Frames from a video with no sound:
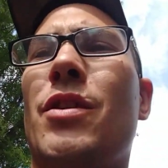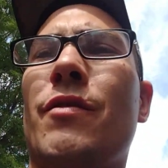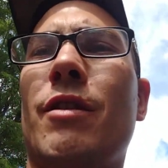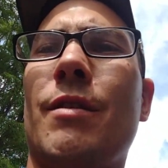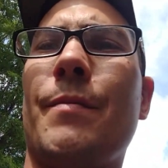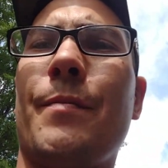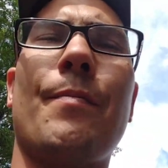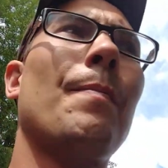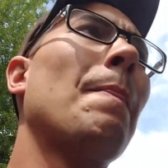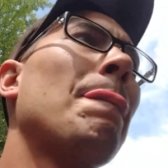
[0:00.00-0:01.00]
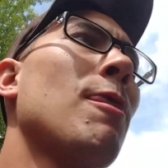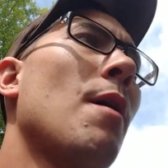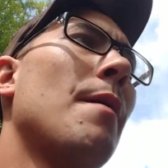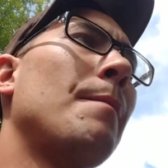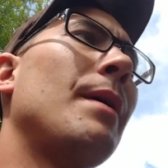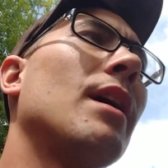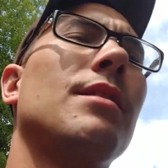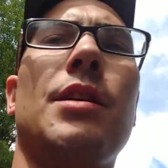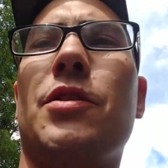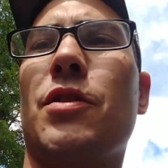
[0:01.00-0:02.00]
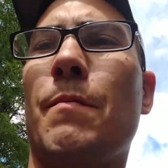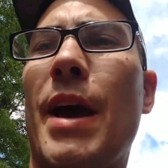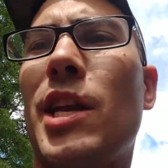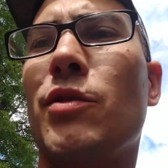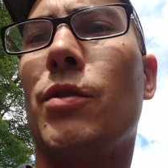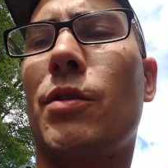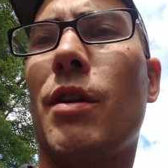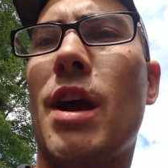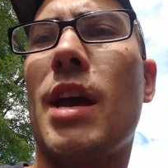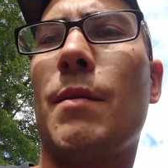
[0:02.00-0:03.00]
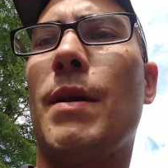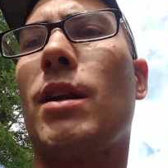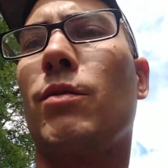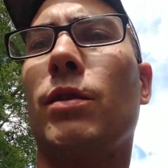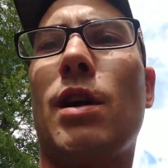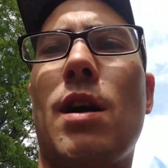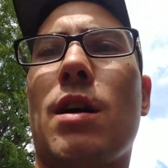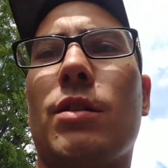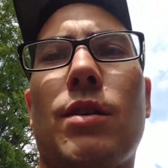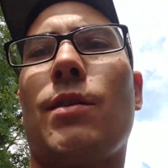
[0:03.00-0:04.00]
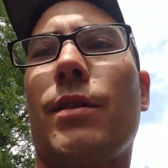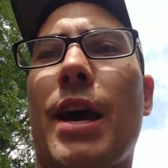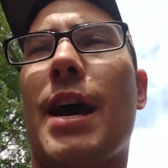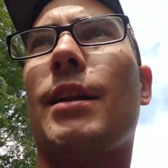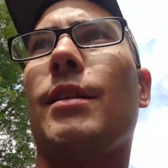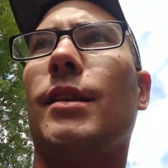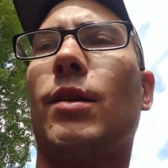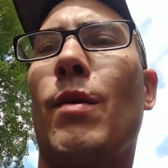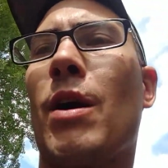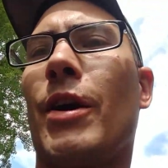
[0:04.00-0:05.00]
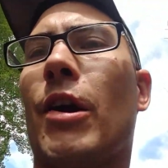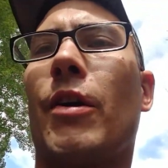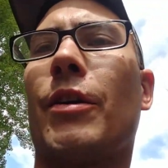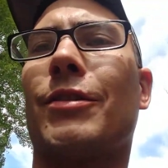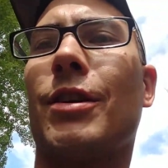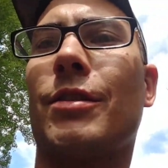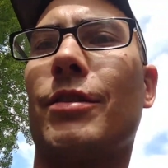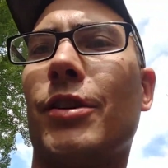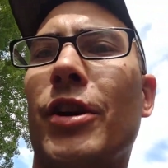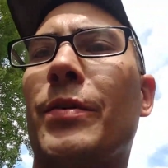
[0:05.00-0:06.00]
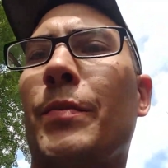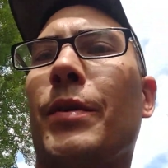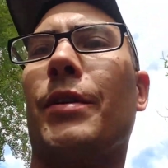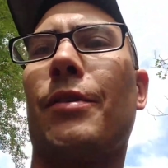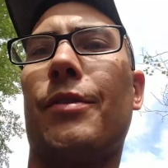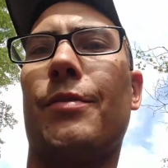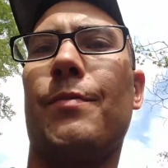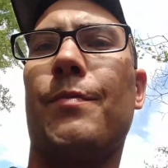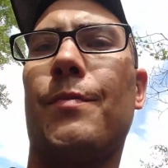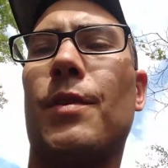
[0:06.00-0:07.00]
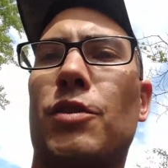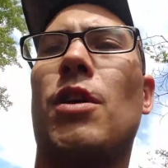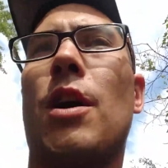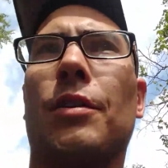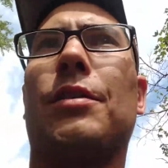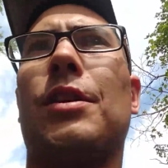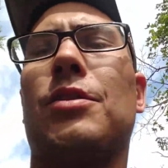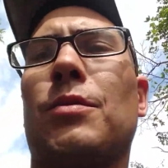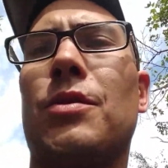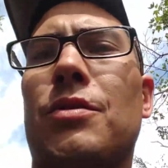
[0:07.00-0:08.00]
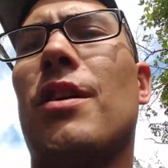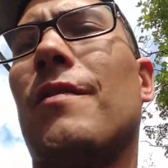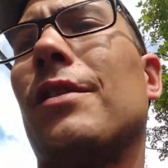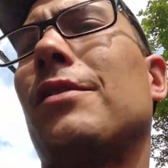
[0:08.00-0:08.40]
over, because these are manual crank, manual locks, all that. The wiring harness doesn't cope with the truck. These doors are off a